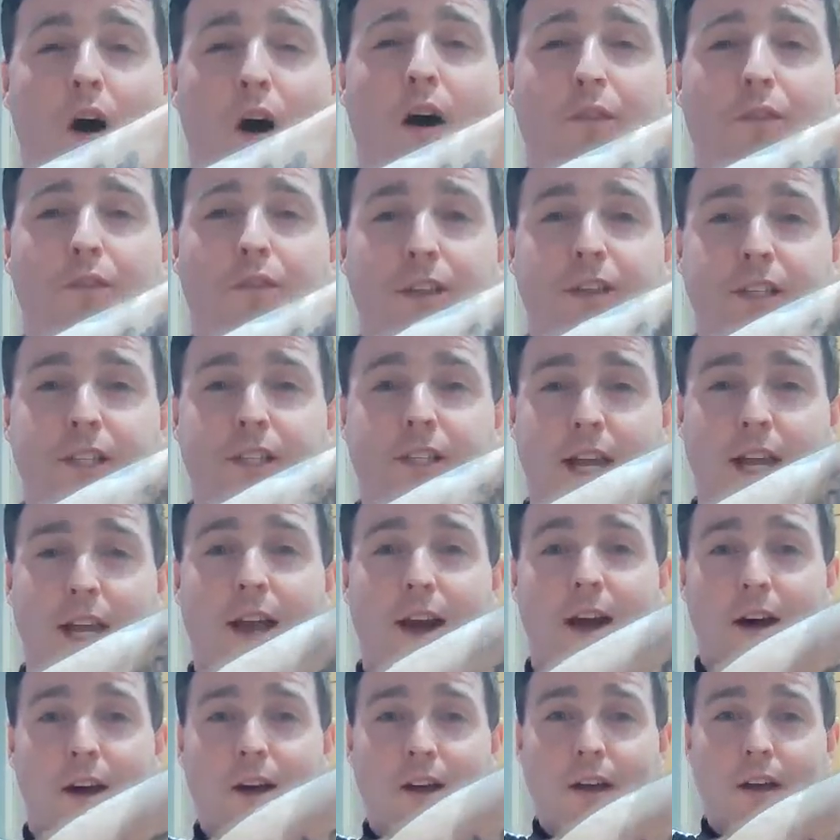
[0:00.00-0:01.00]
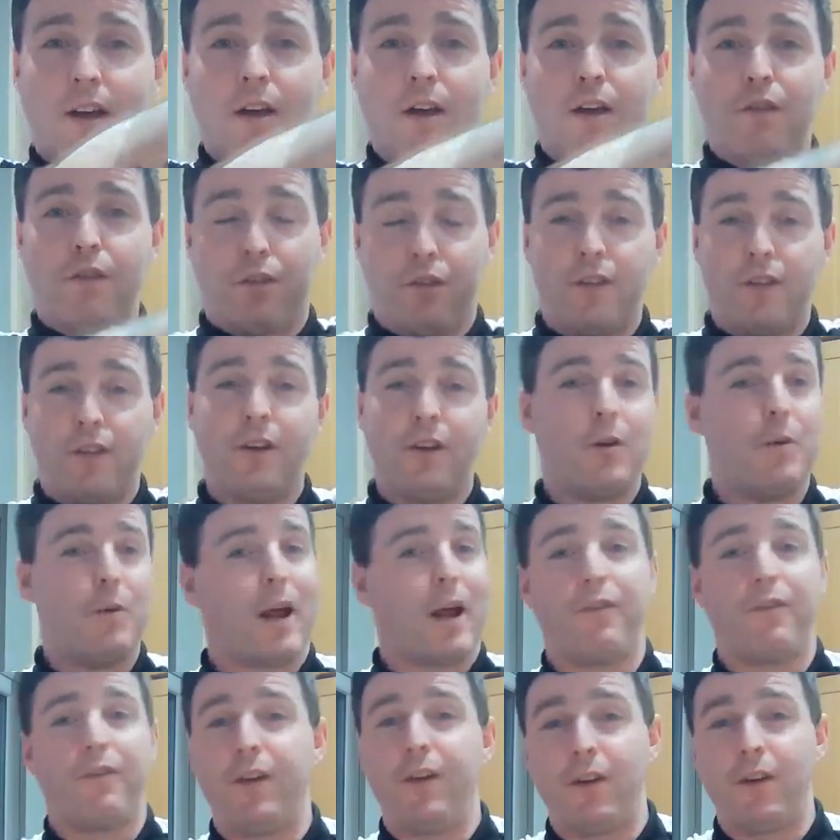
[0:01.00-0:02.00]
part of the tier for the new
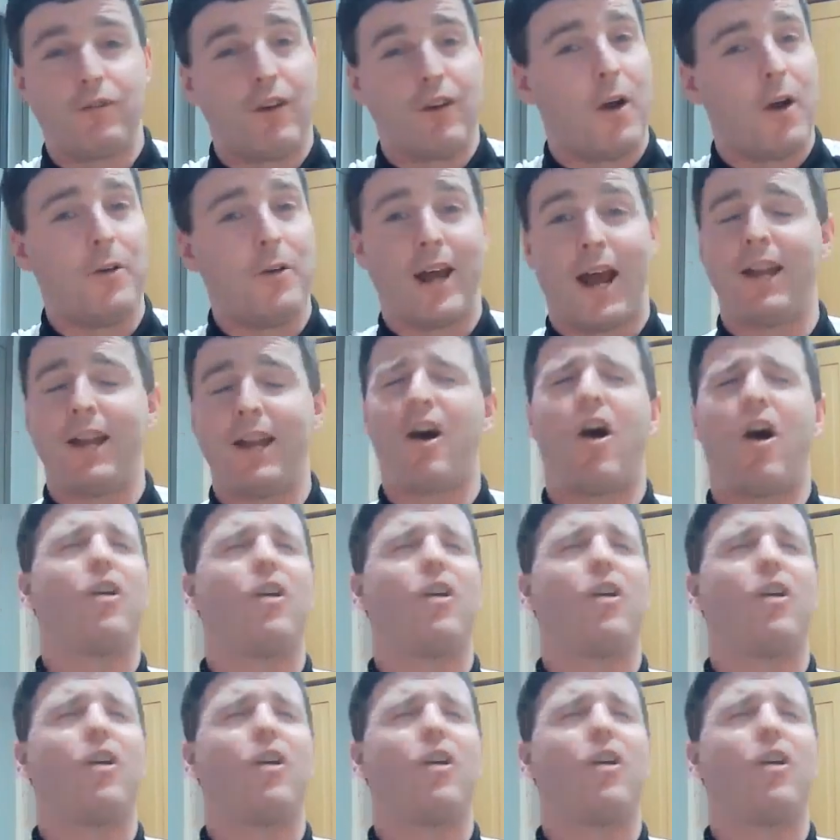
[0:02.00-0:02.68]
Anfield Road end.